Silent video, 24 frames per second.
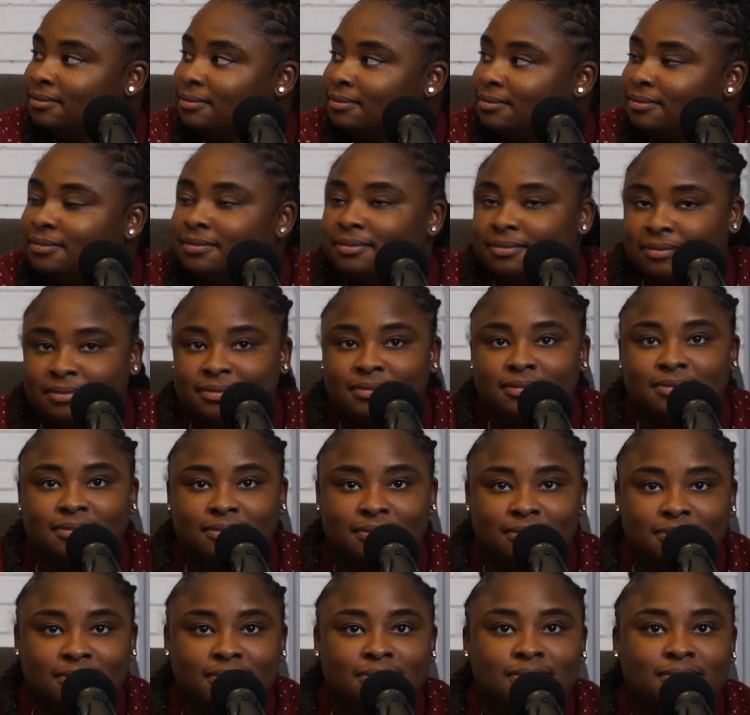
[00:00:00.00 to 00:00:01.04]

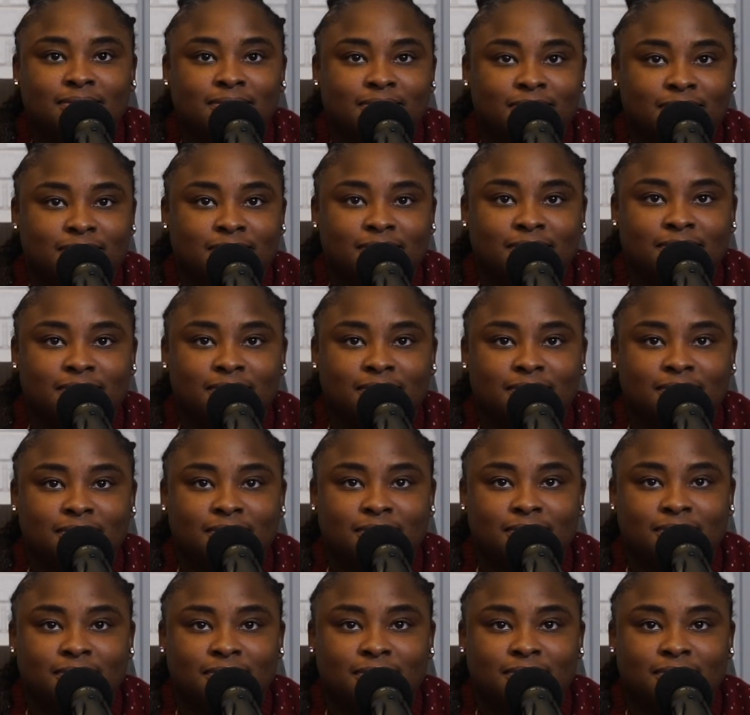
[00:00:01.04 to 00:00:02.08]

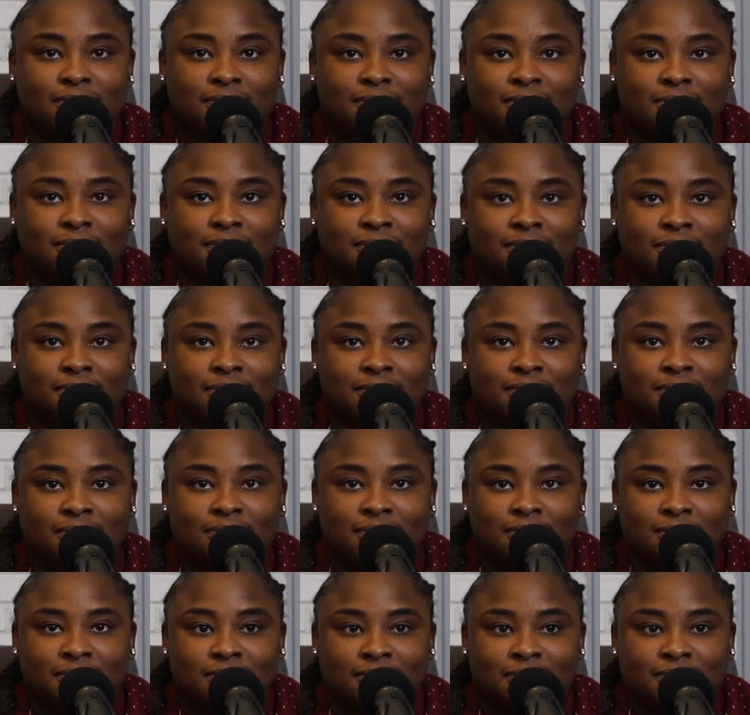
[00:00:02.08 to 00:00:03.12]

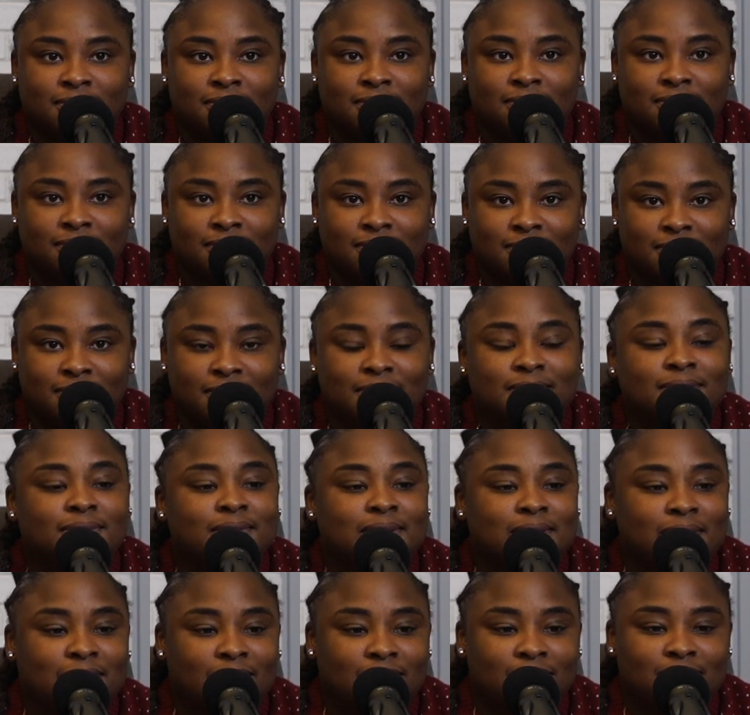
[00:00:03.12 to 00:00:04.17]

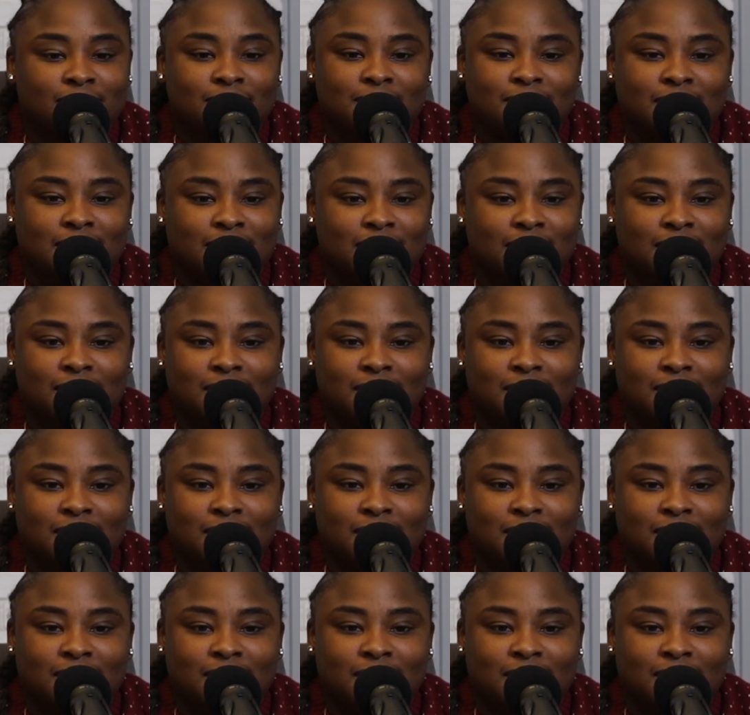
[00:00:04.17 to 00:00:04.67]
(silent)